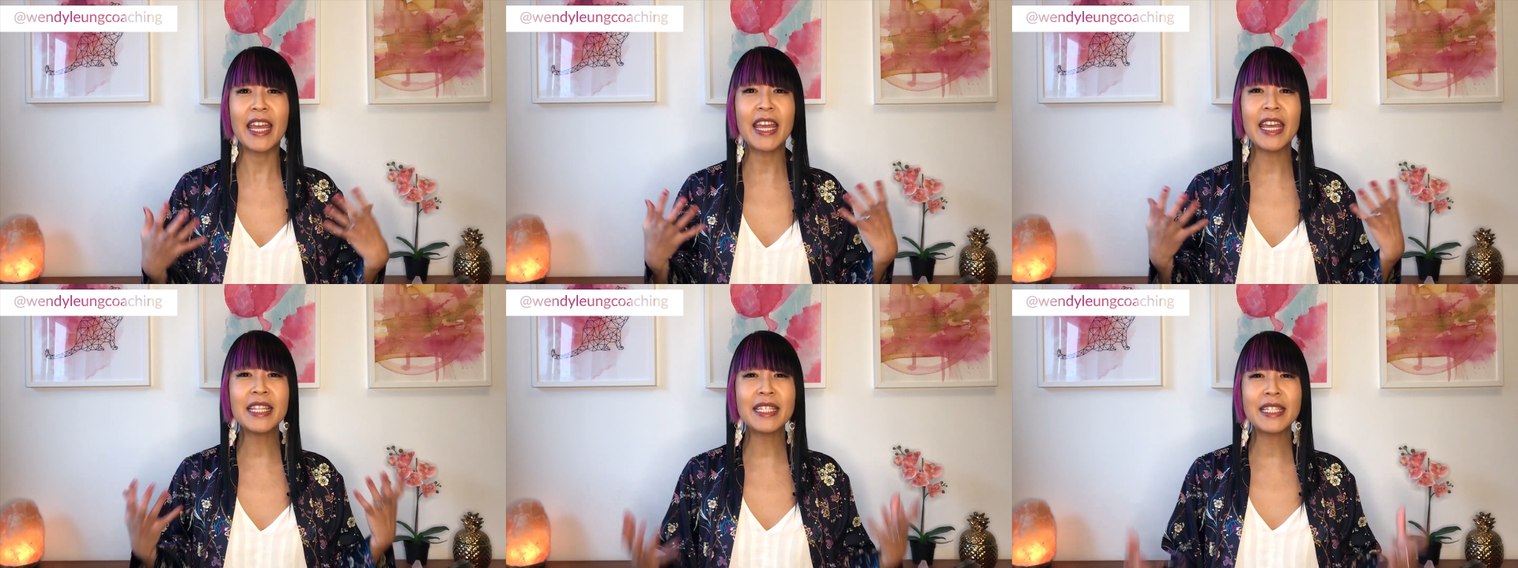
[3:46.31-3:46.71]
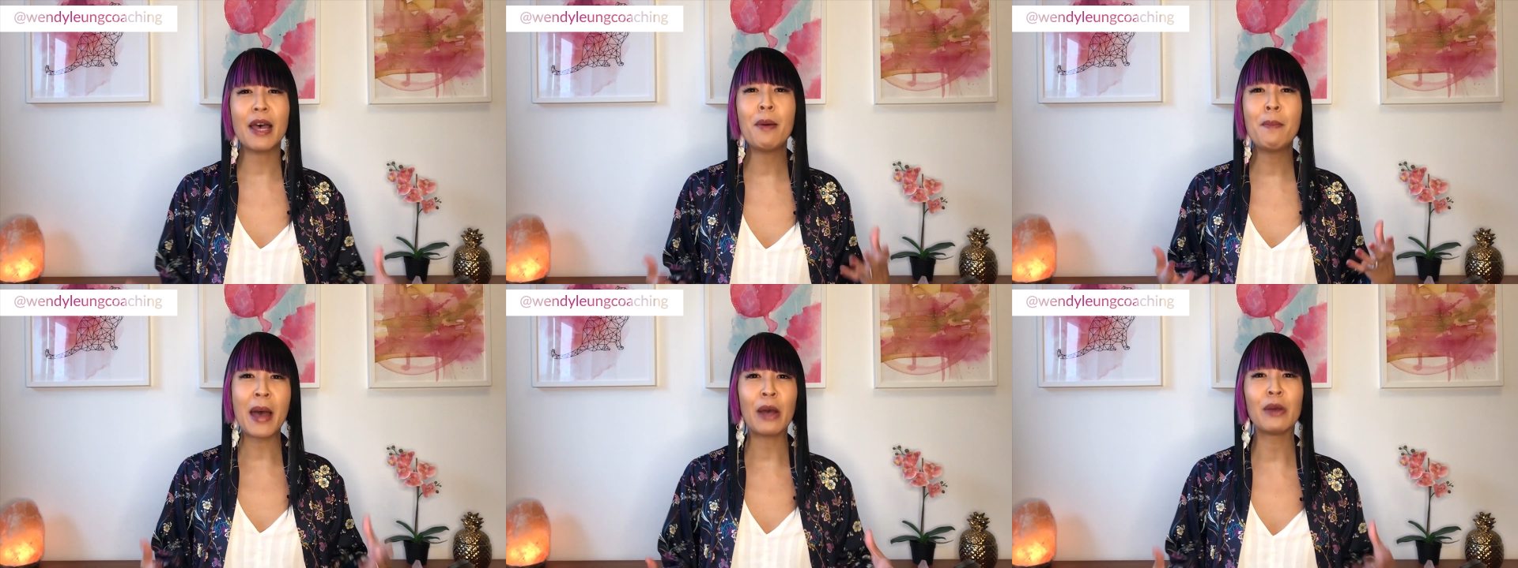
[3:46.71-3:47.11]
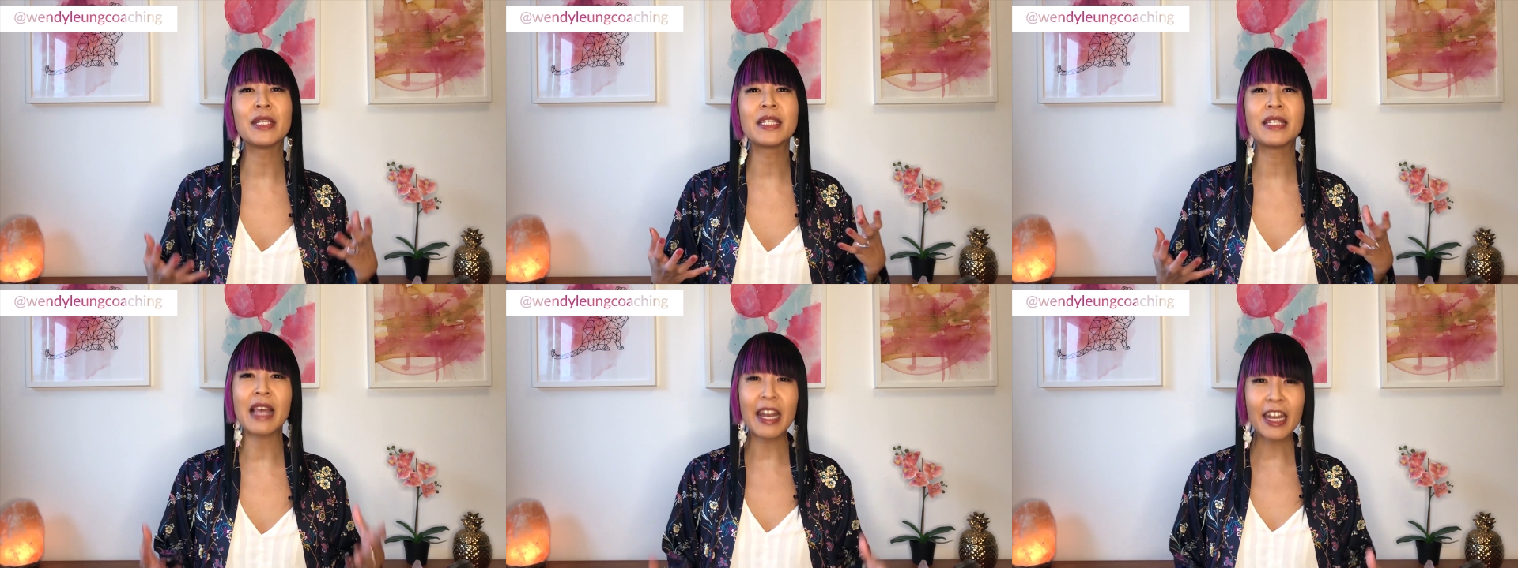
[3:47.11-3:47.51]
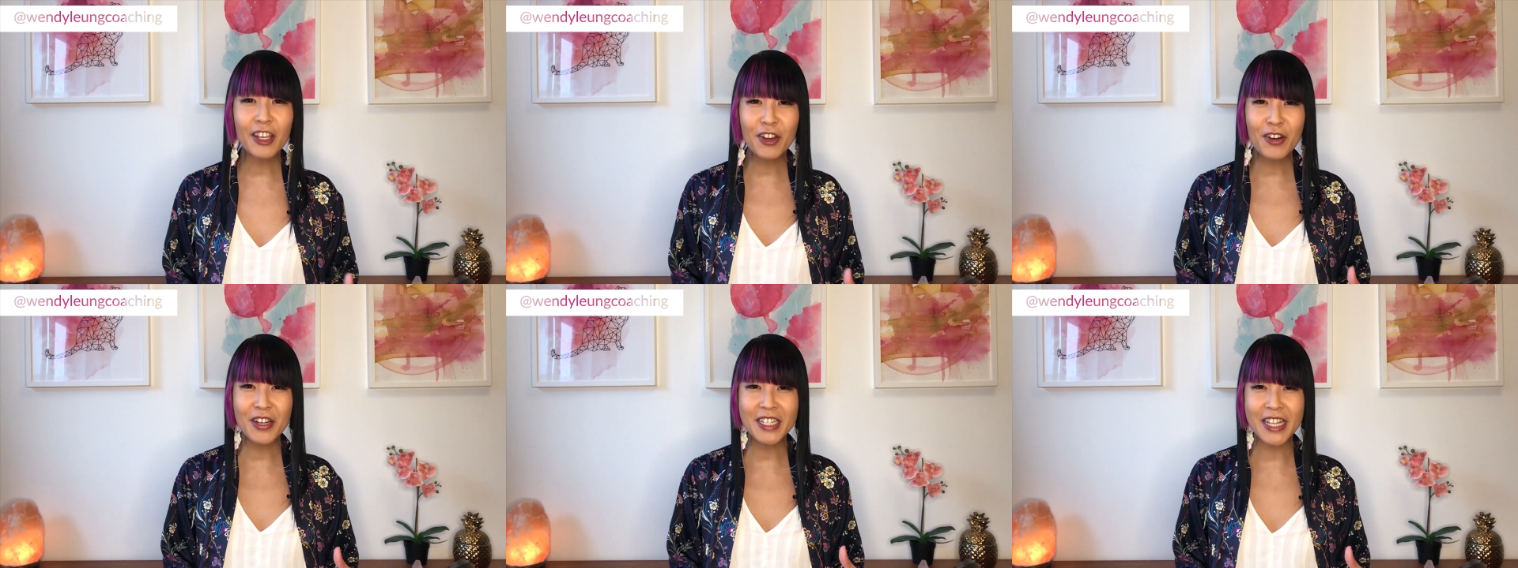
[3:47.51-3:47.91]
It's about setting
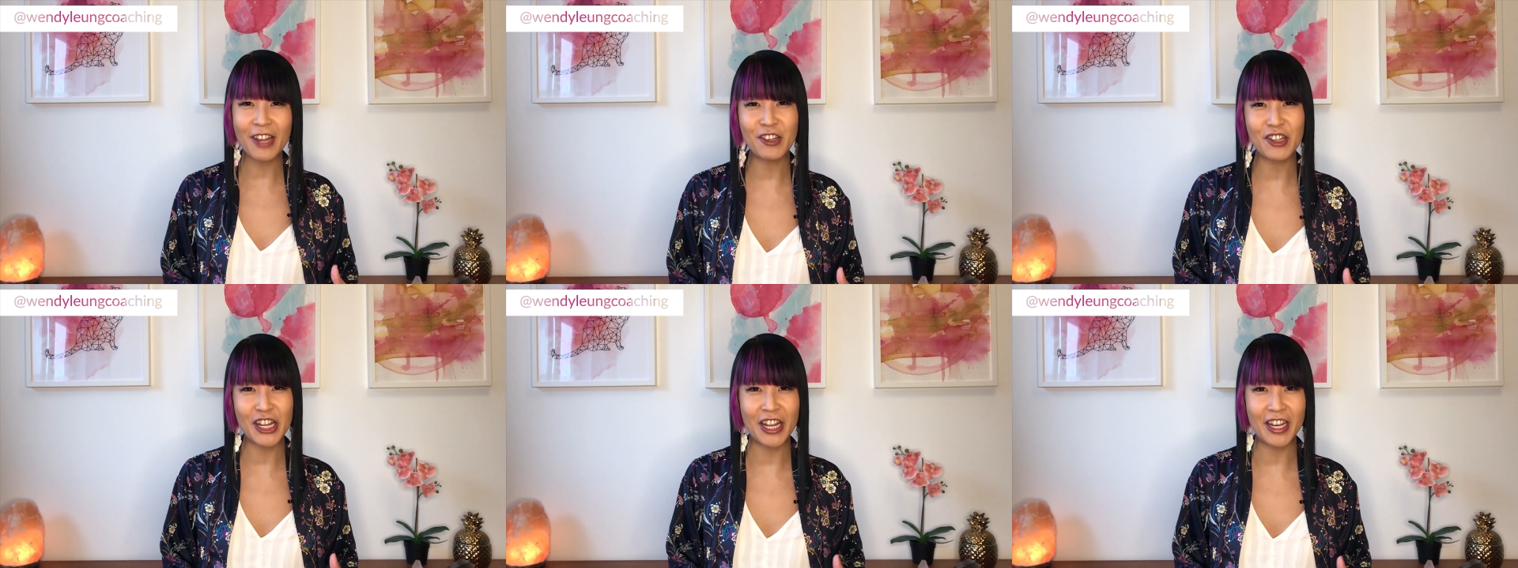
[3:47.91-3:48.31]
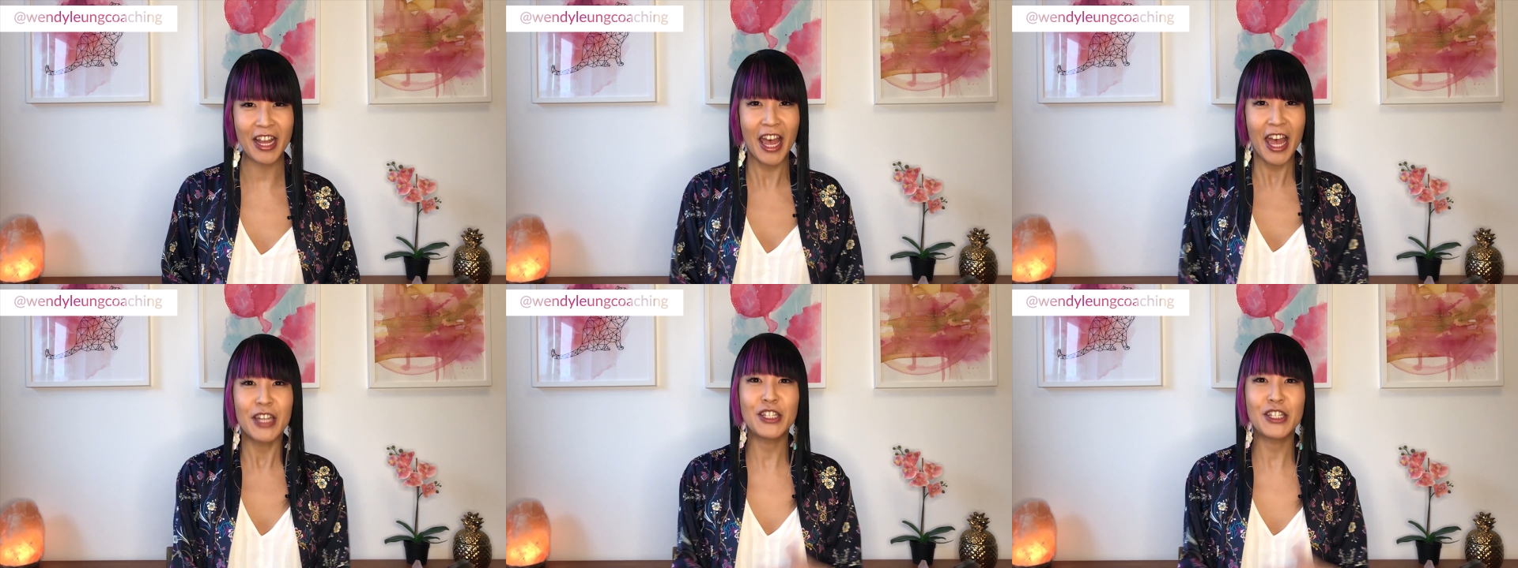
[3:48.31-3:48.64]
your intention